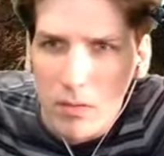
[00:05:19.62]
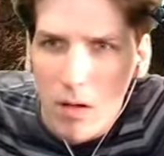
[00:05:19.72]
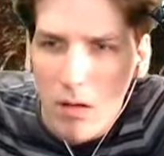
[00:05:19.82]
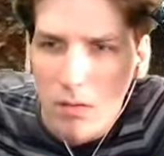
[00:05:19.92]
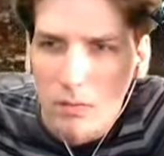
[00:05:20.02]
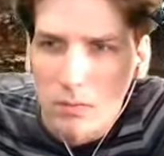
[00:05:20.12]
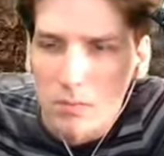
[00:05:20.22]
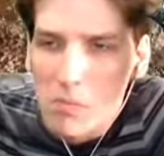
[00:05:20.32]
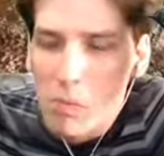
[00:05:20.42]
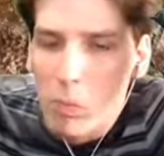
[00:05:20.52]
a goddamn
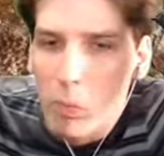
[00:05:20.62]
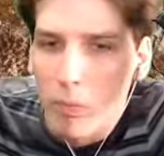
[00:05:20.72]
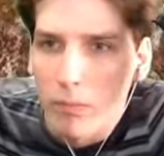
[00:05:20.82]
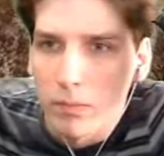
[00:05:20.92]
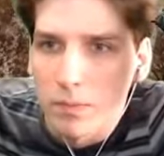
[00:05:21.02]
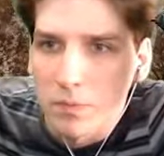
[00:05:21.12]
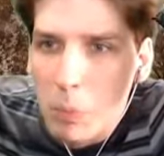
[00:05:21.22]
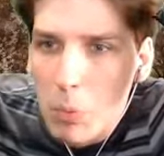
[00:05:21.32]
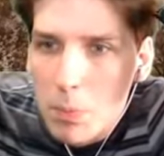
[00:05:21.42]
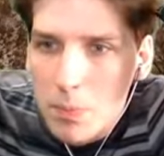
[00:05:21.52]
scope lever action,
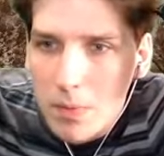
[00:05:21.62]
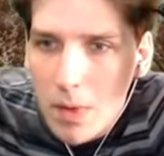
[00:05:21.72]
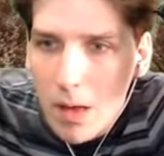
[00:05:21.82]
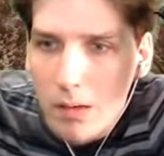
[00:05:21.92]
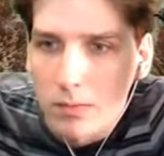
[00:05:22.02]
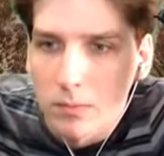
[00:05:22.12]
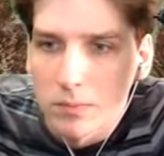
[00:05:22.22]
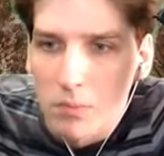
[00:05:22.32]
but I don't.